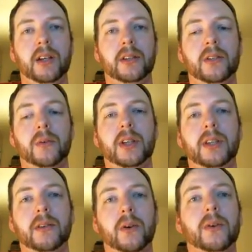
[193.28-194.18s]
So
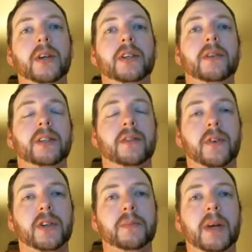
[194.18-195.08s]
the oral history is the
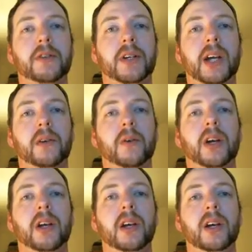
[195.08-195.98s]
first major
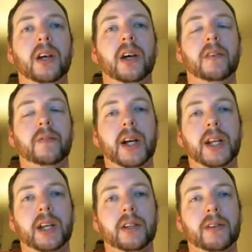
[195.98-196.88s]
category of
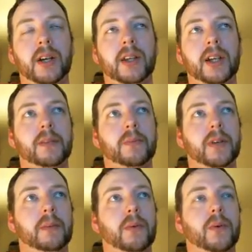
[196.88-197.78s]
finding history. I think it's
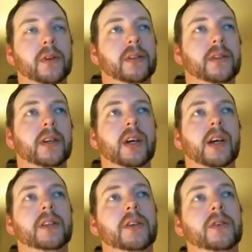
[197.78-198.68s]
pretty important.
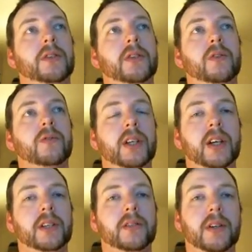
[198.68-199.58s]
There's also written
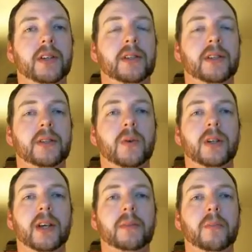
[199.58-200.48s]
history, and this is the
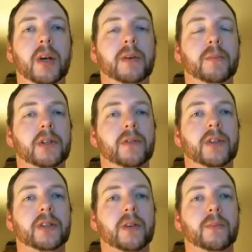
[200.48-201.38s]
one that maybe most of
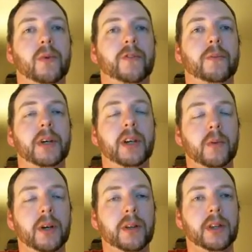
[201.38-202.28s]
us are more
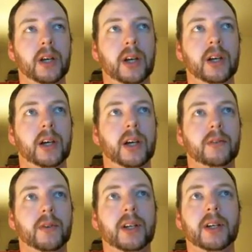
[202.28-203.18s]
familiar with.
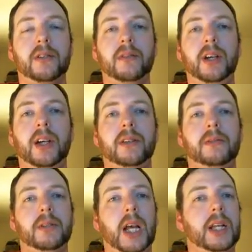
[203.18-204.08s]
Written history
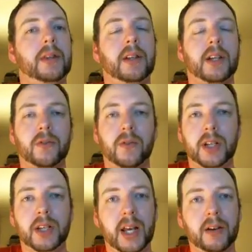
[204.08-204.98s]
is anything that's
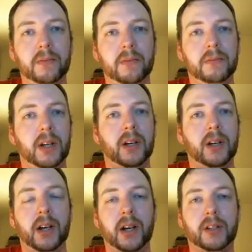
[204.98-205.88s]
written down.
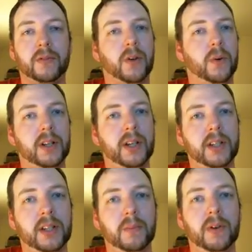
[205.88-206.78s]
It's recorded
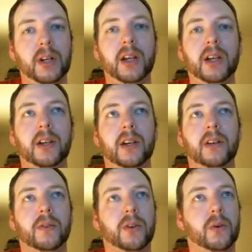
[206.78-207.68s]
testimony,
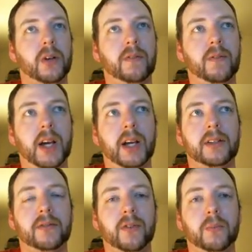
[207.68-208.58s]
recorded
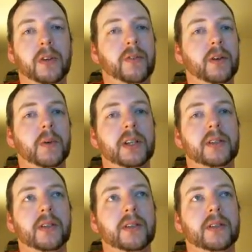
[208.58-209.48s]
facts from living
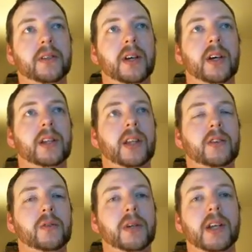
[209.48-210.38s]
witnesses.
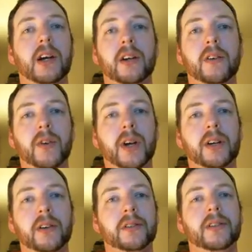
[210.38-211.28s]
These would be narrative
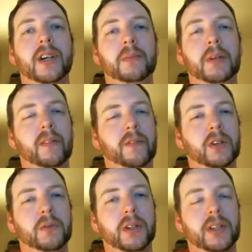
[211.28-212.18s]
records, not to be
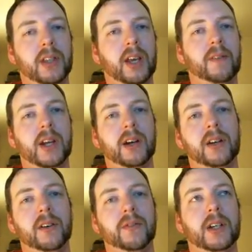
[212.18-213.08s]
confused with the slave
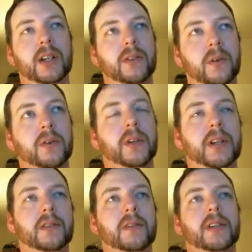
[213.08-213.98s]
narratives. That's oral
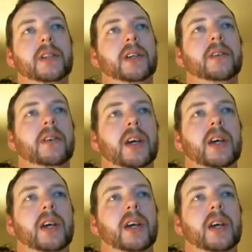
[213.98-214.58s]
history still.